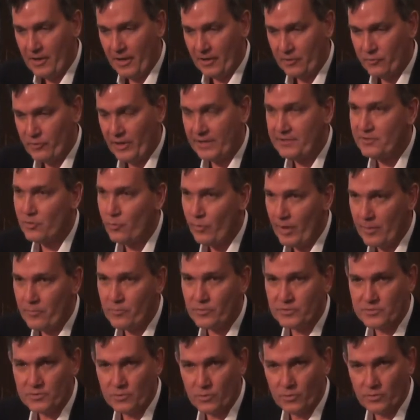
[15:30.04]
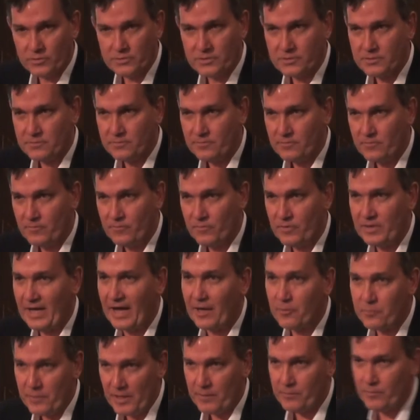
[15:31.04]
uh, create a web resource for
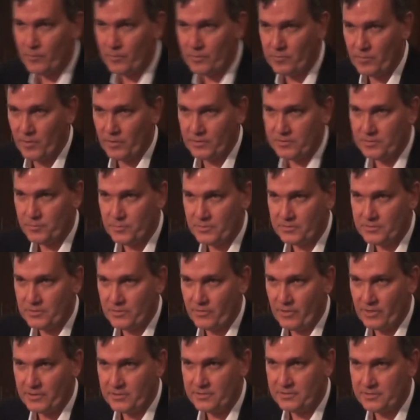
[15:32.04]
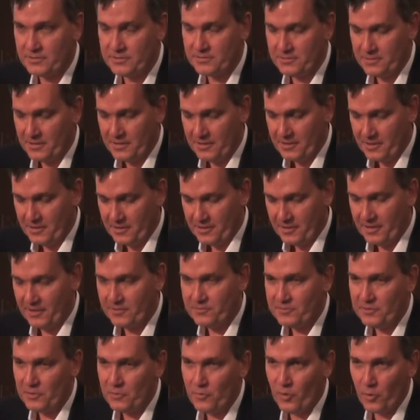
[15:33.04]
young people with multiple sclerosis,
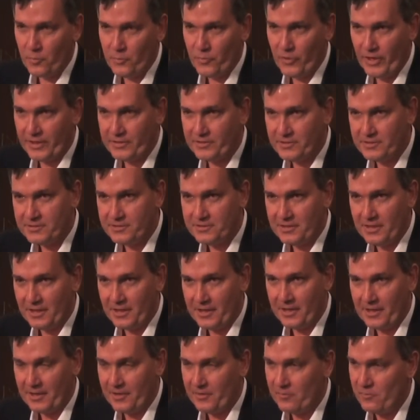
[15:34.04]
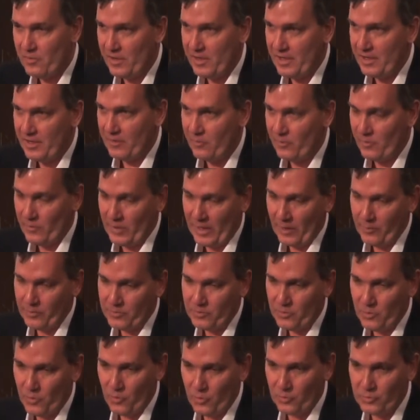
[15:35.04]
and to incorporate uh, uh, what I
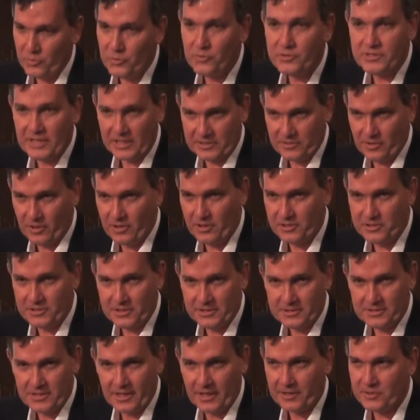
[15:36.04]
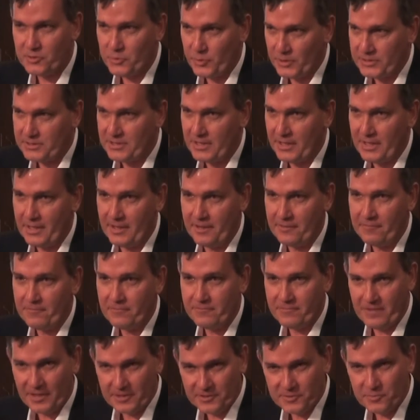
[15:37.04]
would call new technologies like Twitter,
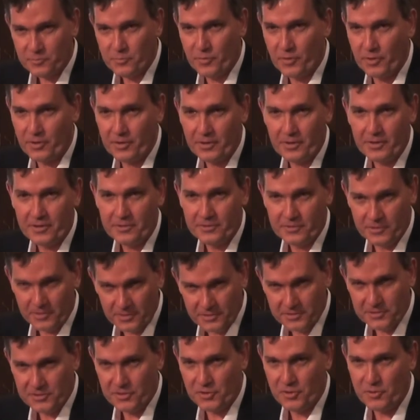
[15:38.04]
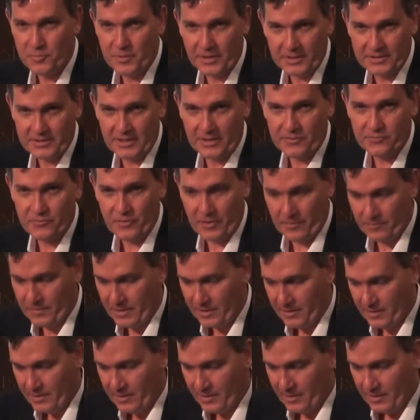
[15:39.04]
Facebook, YouTube, etc.
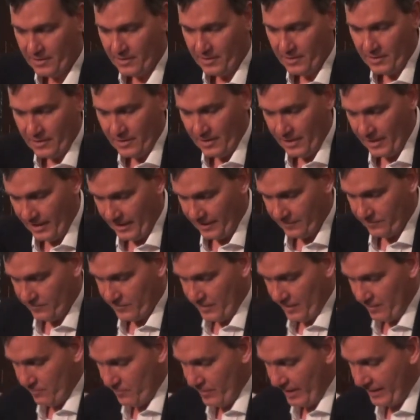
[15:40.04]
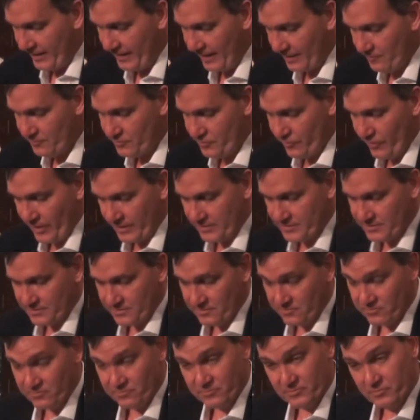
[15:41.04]
And um, they came to us